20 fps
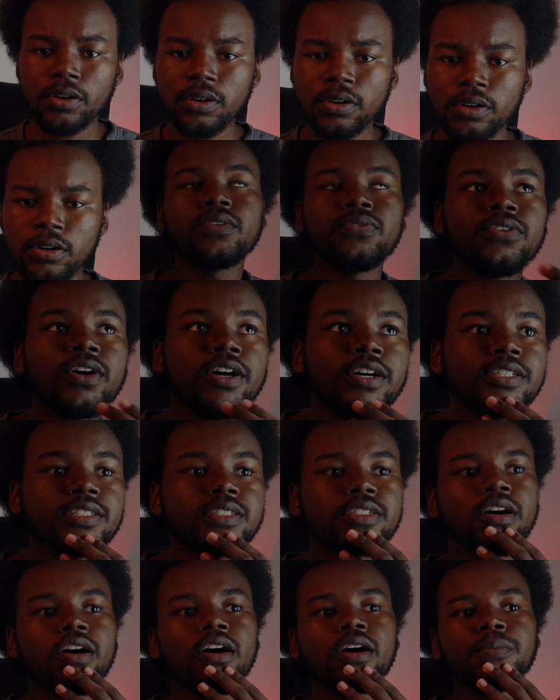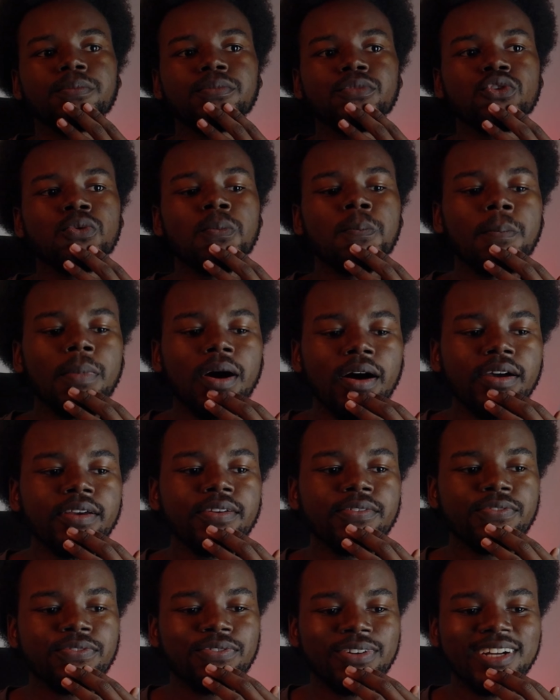For the first time, you
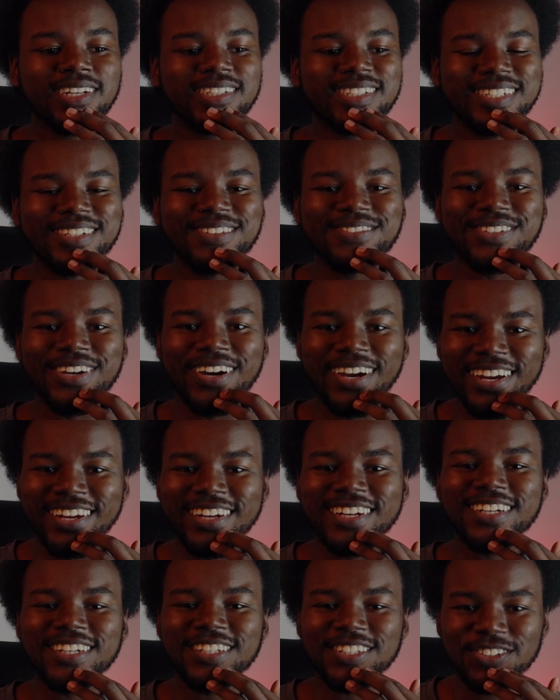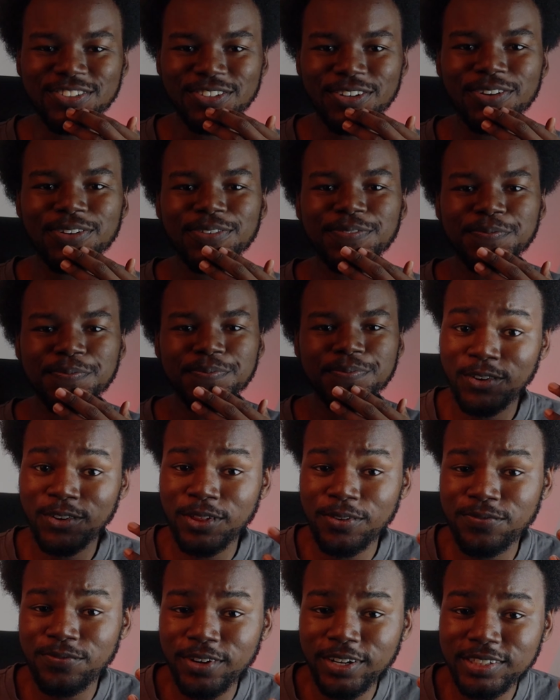might feel as if you're in control. For
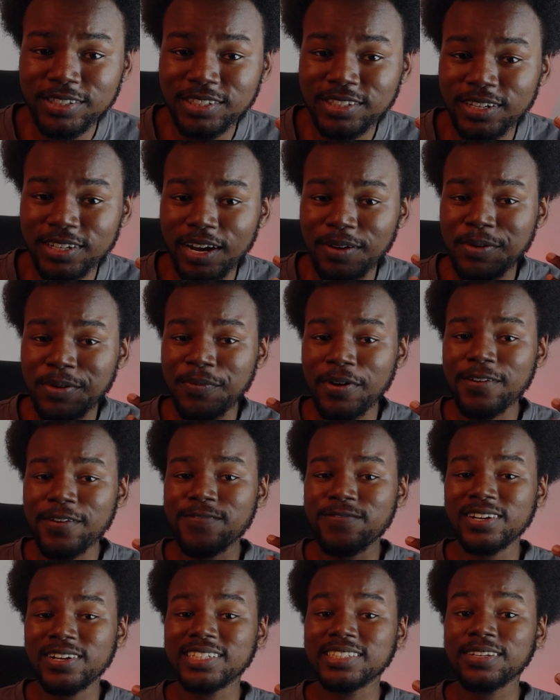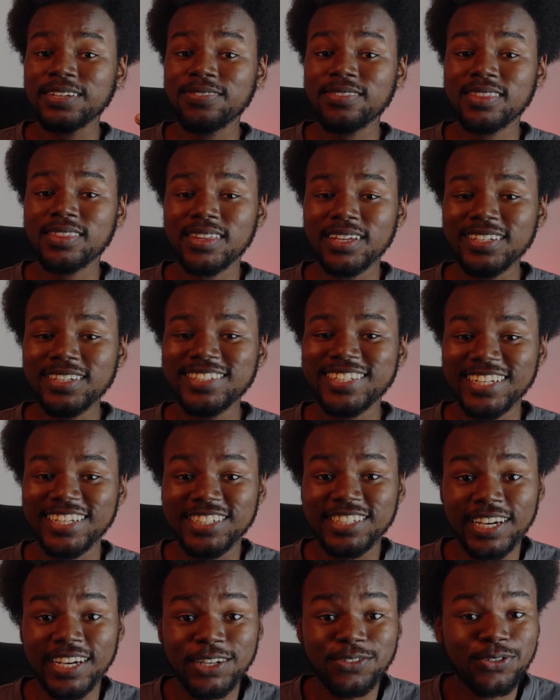the first time, you might feel as if things can
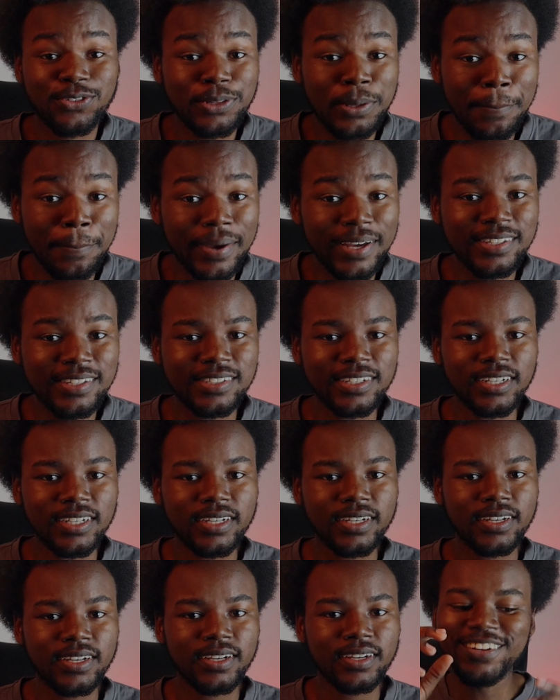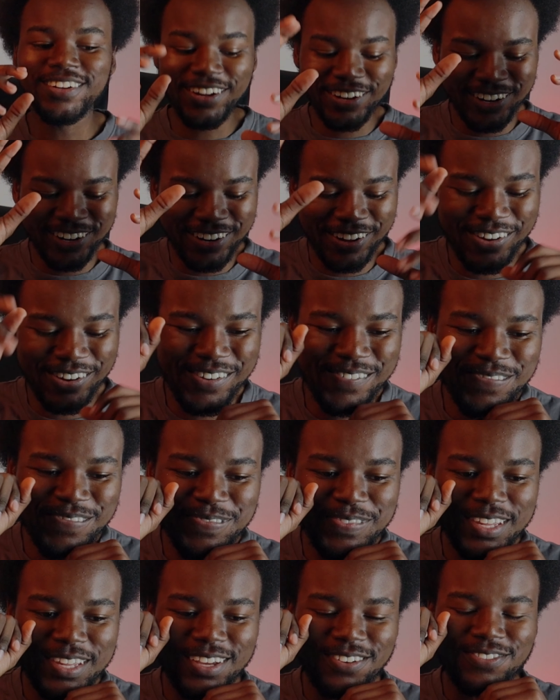change for the better. No.
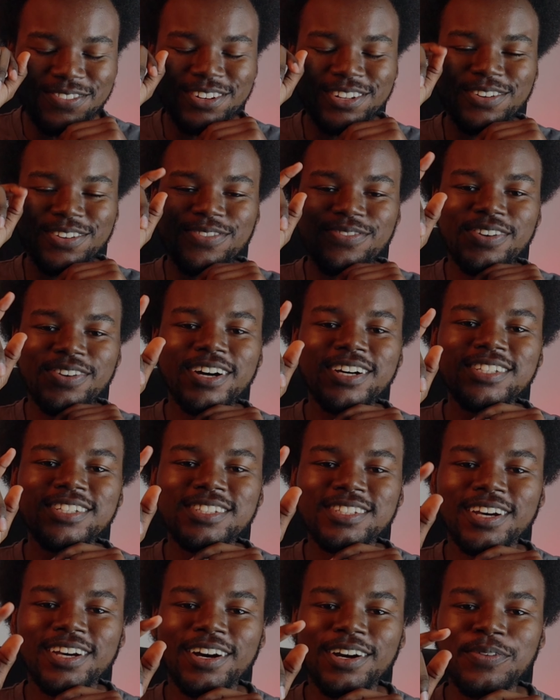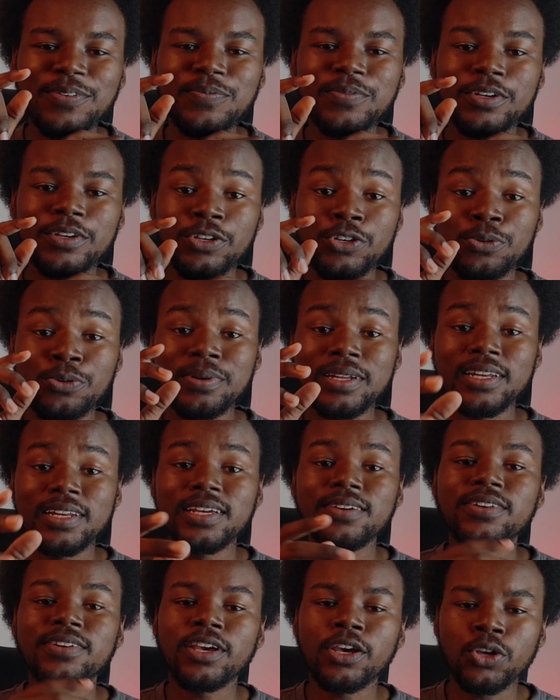For the first time, you'll be
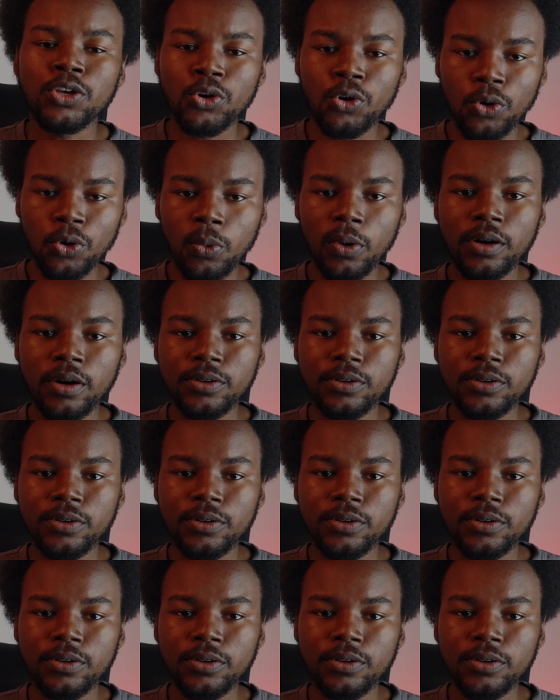living in your world.